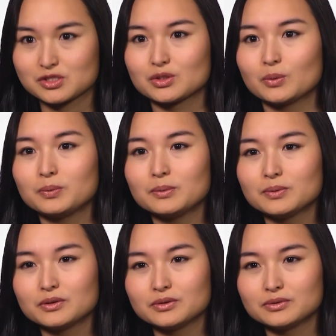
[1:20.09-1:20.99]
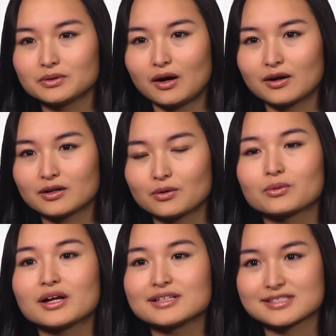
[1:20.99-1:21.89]
you know, people who are
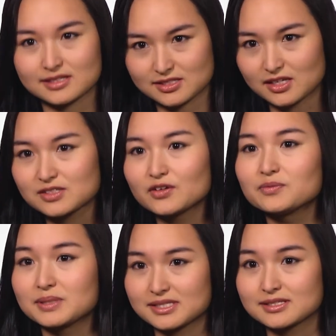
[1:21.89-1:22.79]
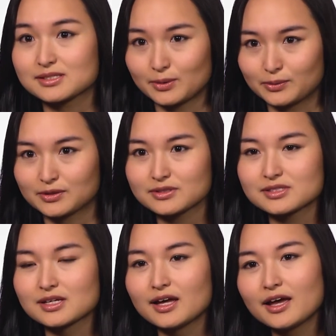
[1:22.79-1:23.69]
already successful business owners